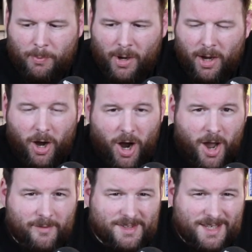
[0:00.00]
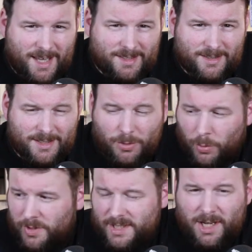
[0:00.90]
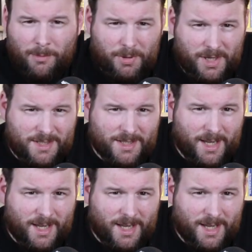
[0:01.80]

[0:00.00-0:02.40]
but I've tested all these companies